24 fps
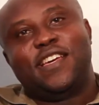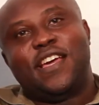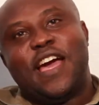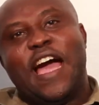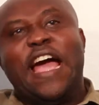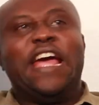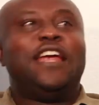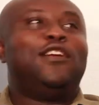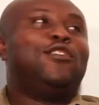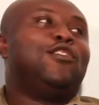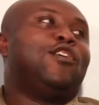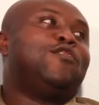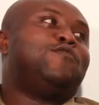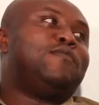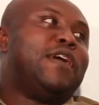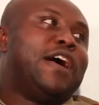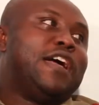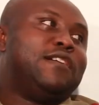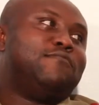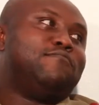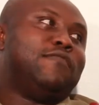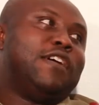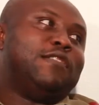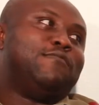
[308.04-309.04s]
I love
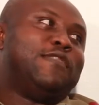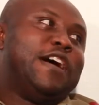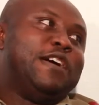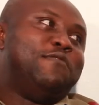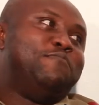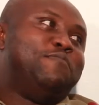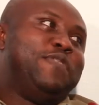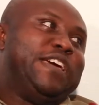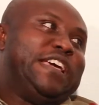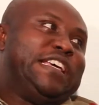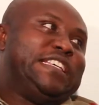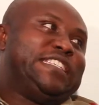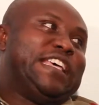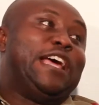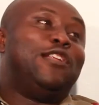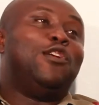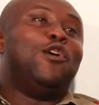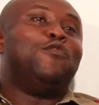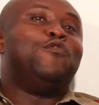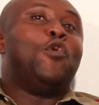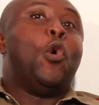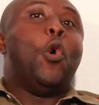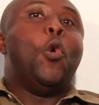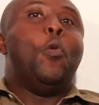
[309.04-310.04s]
my base. I
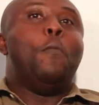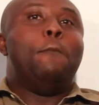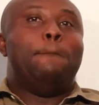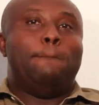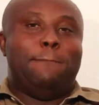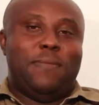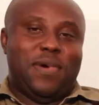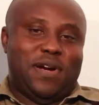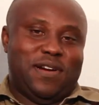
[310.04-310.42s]
love home.